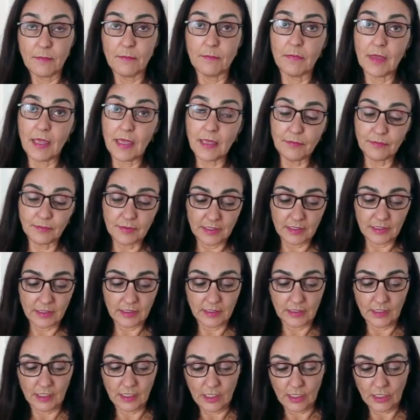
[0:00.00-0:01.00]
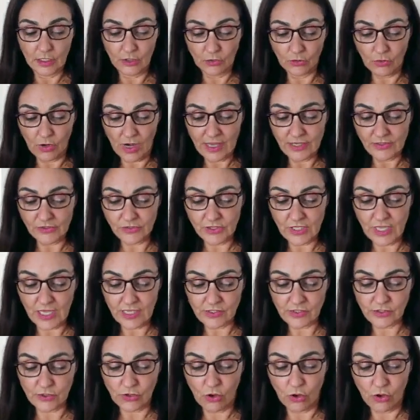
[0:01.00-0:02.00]
Maybe Christ
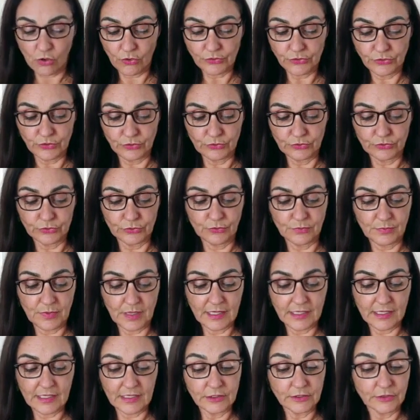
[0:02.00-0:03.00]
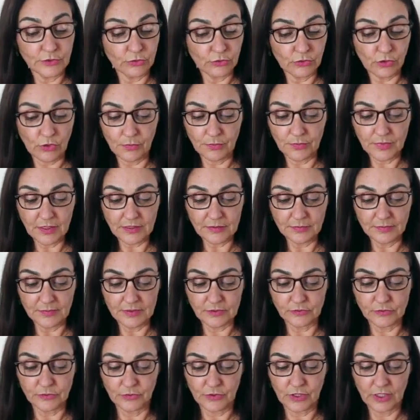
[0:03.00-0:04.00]
has called you to make a new
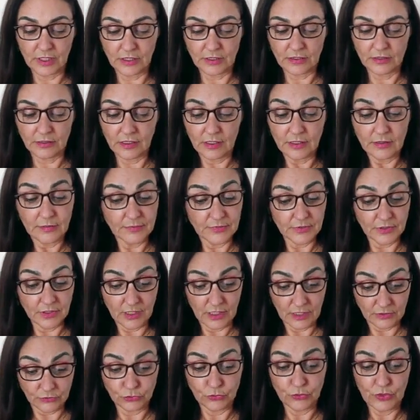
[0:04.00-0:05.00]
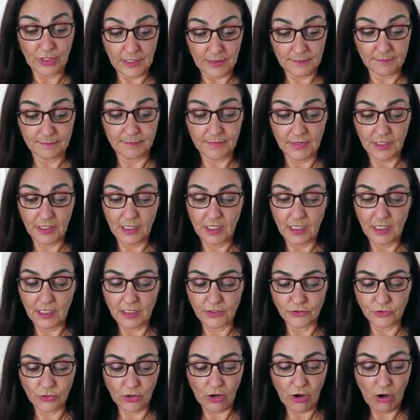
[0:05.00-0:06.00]
commitment to him to him
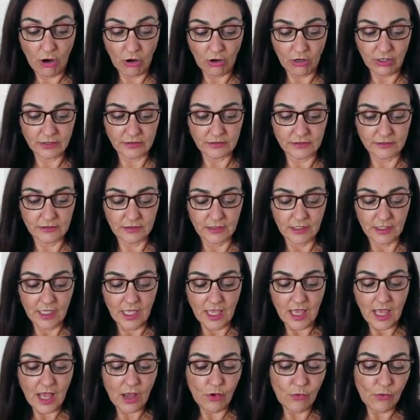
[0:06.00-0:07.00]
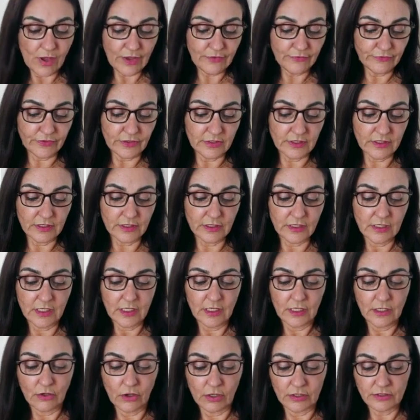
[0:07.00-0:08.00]
in your heart. However,
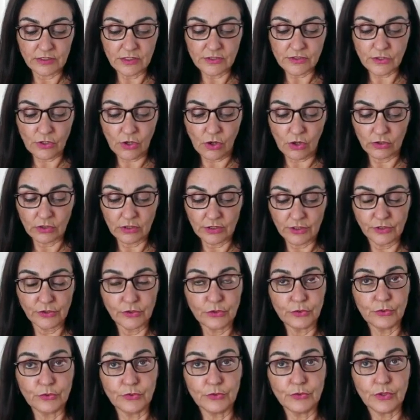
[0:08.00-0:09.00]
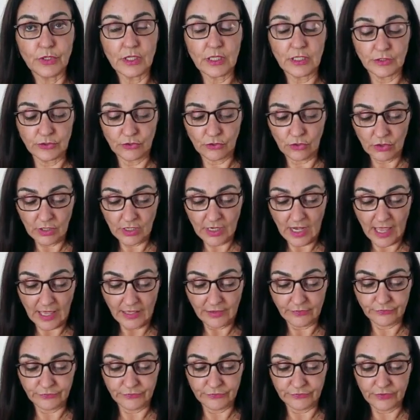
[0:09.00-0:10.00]
God is calling you in your
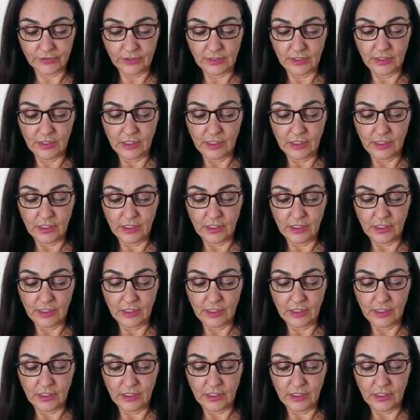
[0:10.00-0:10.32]
life.